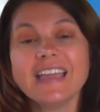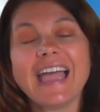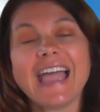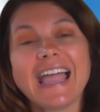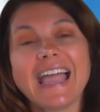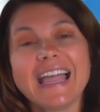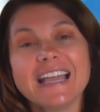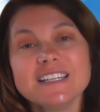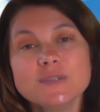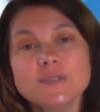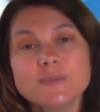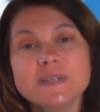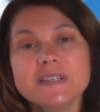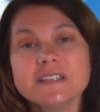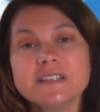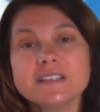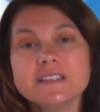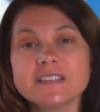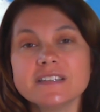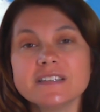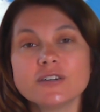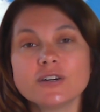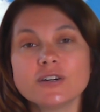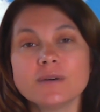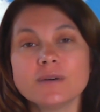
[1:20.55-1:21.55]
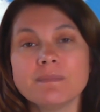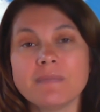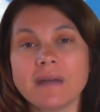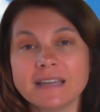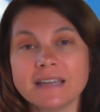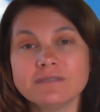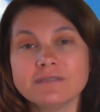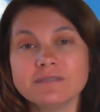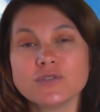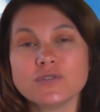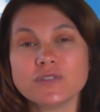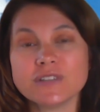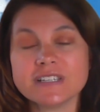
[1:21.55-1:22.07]
As we consider
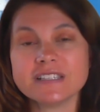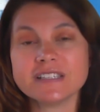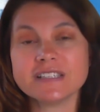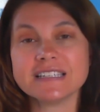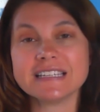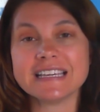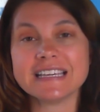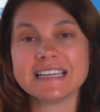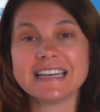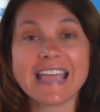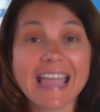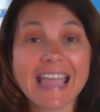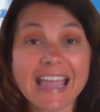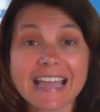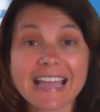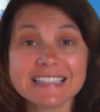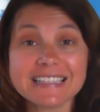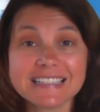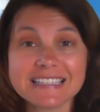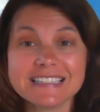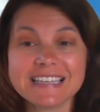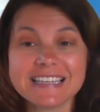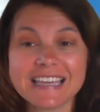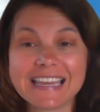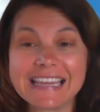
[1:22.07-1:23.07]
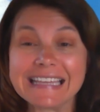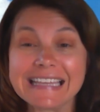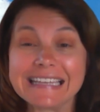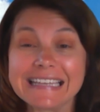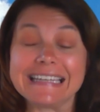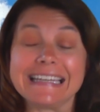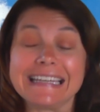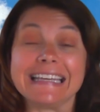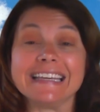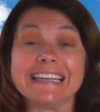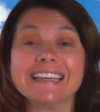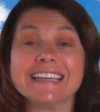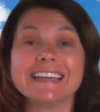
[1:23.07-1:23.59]
mindful listening as a
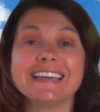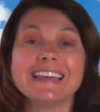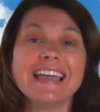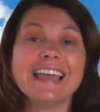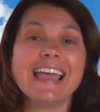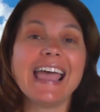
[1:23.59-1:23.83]
technique,